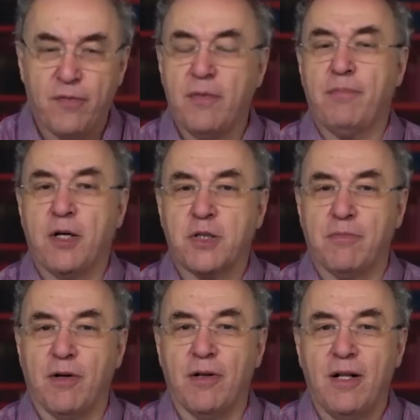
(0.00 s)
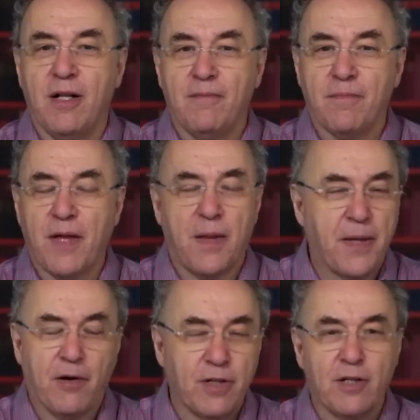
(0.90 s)
impossible that
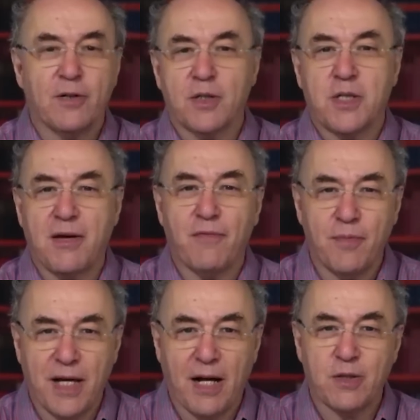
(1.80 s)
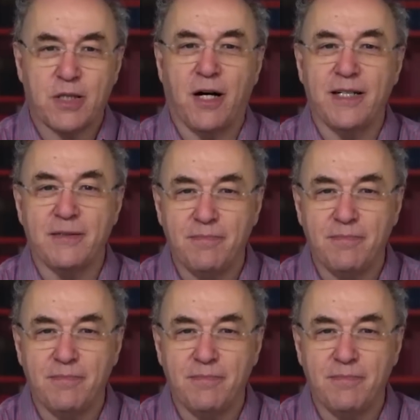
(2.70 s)
they only look the same from the outside.